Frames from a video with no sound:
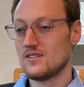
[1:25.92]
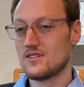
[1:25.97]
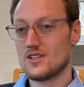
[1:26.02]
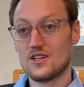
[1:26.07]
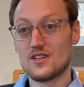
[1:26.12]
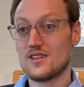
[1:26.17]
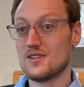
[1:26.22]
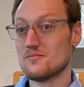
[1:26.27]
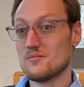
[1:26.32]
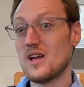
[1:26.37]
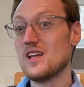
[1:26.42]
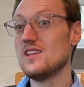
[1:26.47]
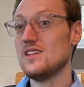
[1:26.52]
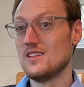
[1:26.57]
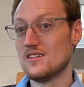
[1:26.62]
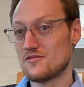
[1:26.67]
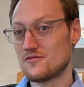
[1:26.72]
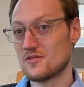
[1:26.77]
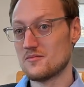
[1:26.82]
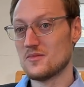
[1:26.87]
target many
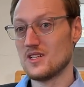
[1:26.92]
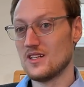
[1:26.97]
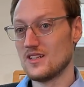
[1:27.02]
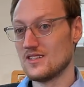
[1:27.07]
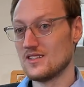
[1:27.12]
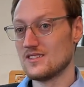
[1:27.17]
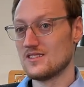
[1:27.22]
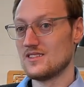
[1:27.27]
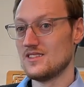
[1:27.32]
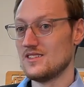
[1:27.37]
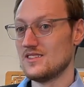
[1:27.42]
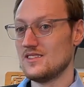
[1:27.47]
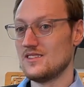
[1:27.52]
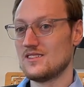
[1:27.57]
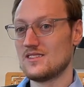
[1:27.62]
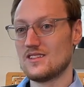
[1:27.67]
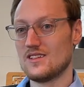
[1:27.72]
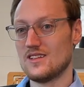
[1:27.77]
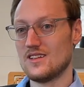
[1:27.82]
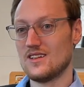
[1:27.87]
different malignancies
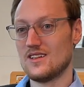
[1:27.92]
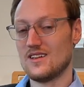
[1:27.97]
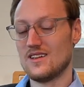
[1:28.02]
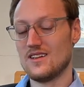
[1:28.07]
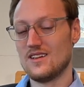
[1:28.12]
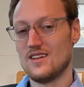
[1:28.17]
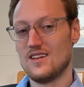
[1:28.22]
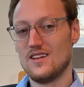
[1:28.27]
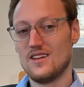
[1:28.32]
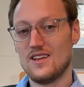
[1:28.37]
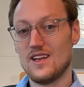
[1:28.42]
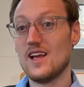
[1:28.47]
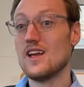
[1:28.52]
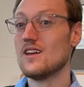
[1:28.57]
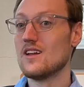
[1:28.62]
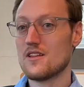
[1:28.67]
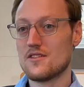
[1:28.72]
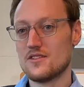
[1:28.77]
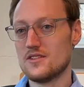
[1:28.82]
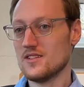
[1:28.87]
uh,
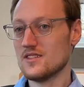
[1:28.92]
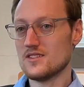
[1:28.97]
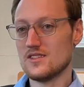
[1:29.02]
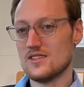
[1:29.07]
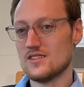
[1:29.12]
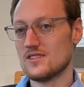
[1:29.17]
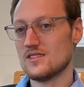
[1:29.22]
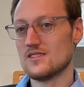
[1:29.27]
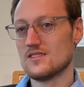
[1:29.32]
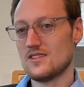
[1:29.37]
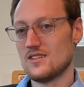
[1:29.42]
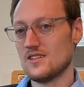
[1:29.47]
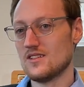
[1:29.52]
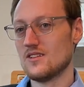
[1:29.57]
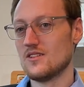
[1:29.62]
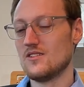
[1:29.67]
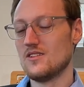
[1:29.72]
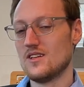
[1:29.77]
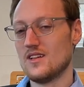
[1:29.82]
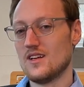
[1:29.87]
and other diseases, you
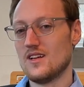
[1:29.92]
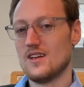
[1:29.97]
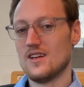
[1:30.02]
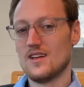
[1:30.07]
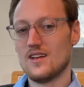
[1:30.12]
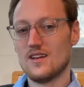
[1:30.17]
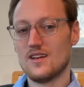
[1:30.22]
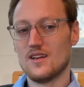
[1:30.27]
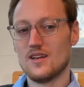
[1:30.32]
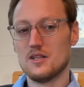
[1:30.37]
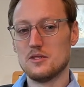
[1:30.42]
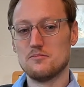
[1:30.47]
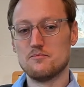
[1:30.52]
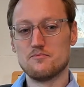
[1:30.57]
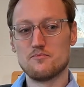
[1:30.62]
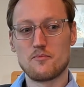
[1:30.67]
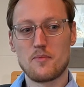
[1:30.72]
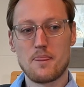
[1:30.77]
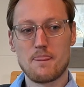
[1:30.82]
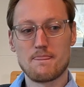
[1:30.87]
know.
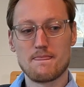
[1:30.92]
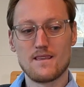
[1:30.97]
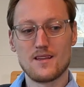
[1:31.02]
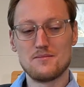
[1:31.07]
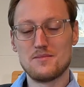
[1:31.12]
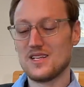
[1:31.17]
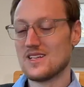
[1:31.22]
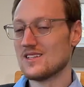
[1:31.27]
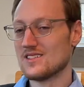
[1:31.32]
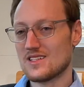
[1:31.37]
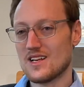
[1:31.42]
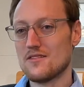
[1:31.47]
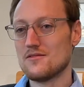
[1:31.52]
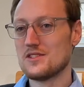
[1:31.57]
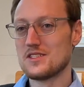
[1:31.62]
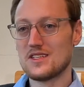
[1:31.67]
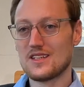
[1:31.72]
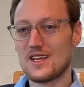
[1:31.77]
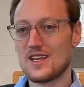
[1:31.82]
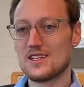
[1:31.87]
Um, because
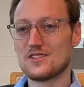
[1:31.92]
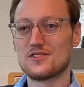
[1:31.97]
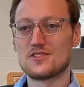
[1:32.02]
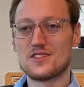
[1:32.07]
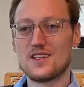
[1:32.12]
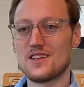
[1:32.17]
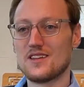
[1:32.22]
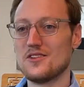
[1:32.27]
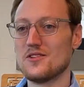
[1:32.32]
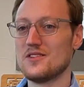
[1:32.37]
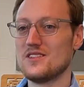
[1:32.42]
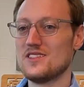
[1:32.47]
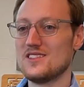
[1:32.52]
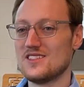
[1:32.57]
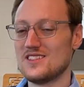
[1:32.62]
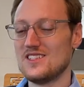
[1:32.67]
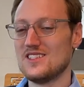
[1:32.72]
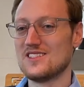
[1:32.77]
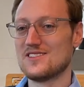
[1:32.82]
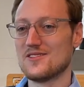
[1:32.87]
obviously cancer is not the only
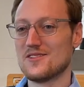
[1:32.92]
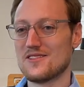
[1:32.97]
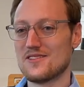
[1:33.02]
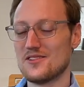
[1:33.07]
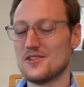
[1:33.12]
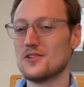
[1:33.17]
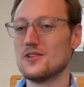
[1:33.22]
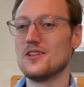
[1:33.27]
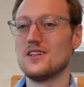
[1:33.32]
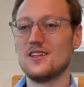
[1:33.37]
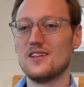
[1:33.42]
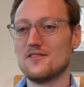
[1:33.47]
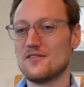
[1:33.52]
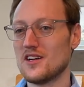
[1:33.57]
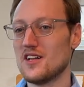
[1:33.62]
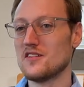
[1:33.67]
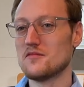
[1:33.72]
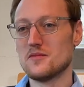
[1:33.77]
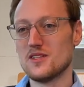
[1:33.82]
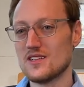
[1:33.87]
disease with neural
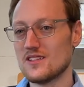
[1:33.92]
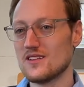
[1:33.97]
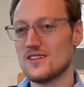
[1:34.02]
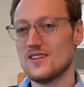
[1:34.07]
involvement.